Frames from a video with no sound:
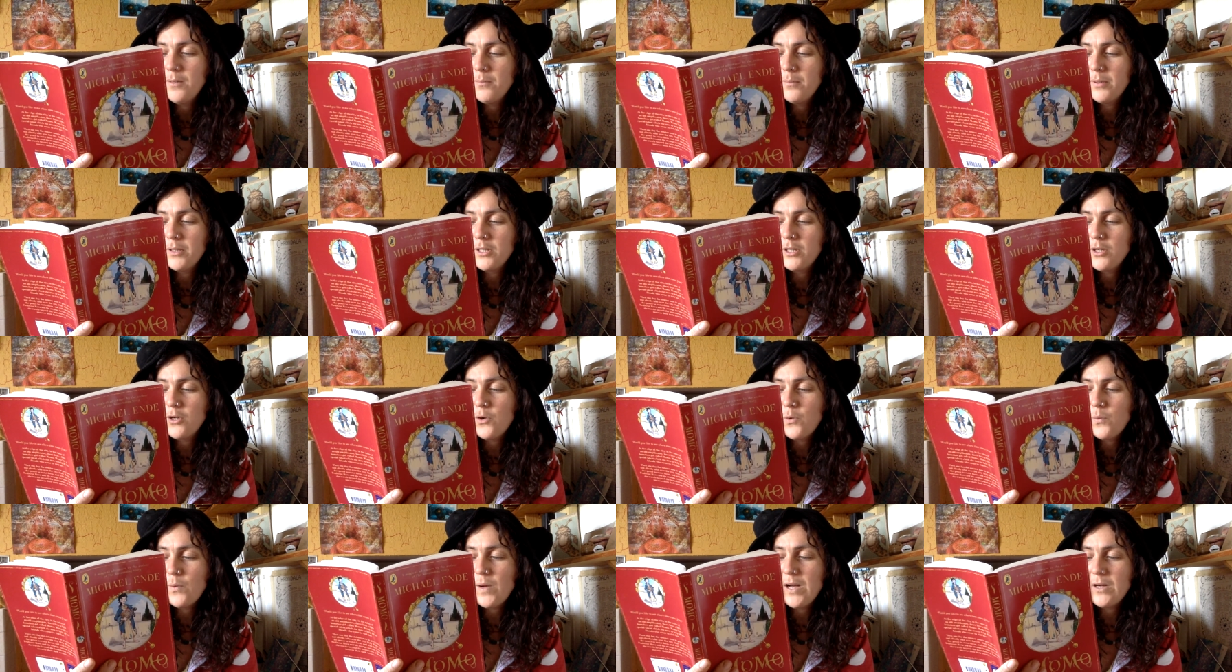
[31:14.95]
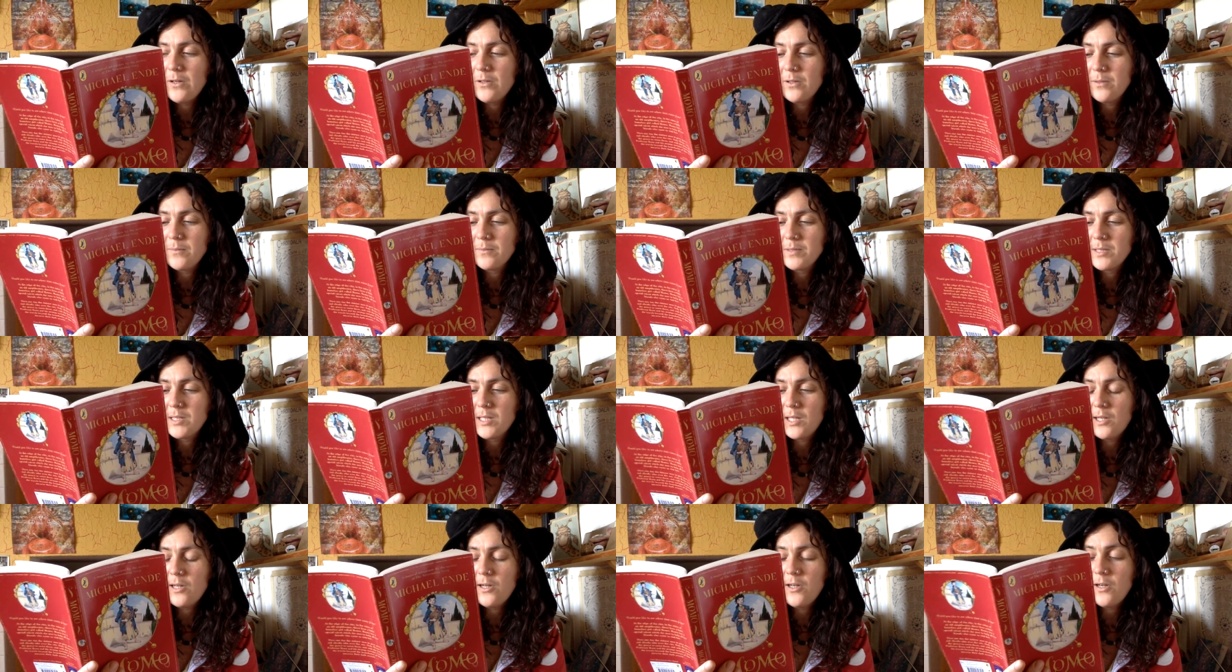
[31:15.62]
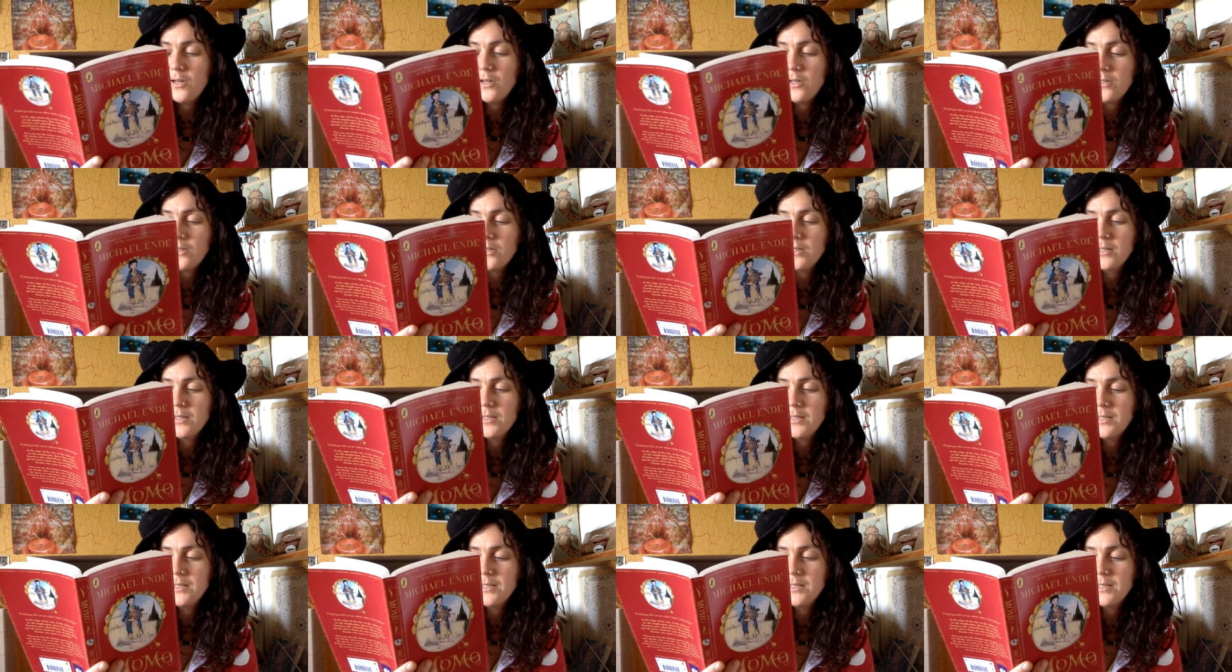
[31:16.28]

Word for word: but you're welcome to look.